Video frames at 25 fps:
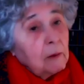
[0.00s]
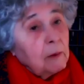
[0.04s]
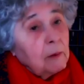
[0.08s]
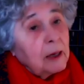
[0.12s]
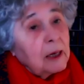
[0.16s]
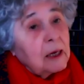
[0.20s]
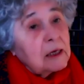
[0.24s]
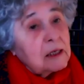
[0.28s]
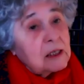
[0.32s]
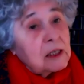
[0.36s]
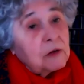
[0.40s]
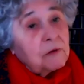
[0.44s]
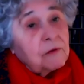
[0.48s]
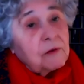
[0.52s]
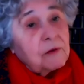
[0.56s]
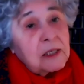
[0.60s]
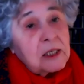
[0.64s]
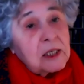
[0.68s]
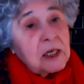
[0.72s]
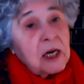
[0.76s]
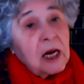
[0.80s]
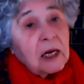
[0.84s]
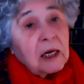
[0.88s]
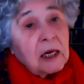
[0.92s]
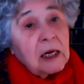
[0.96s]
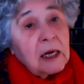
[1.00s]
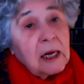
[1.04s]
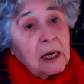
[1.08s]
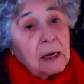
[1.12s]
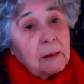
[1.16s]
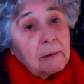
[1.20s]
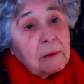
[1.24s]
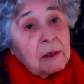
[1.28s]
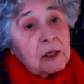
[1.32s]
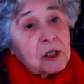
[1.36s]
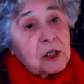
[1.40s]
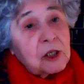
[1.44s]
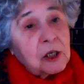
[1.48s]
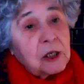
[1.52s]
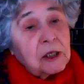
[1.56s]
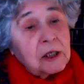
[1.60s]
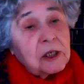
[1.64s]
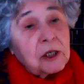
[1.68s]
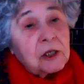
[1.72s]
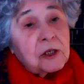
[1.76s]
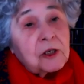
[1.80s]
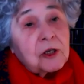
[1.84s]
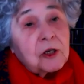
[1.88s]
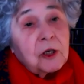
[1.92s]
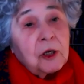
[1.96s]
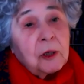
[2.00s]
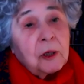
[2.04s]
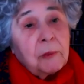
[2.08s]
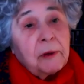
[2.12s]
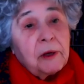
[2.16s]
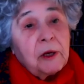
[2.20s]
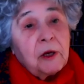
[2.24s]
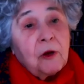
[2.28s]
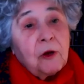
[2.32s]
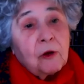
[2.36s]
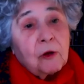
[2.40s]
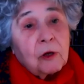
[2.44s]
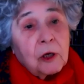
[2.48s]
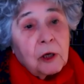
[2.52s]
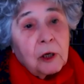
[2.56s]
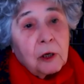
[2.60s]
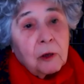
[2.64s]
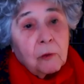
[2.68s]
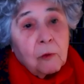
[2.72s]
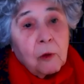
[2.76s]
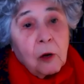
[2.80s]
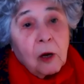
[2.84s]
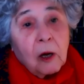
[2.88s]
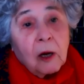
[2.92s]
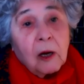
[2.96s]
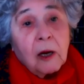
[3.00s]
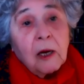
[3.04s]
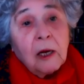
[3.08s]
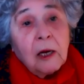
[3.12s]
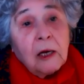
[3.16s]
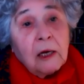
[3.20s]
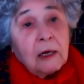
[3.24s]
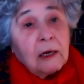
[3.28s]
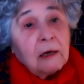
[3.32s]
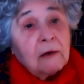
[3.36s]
because if it's not climate change, it's going to be nuclear war.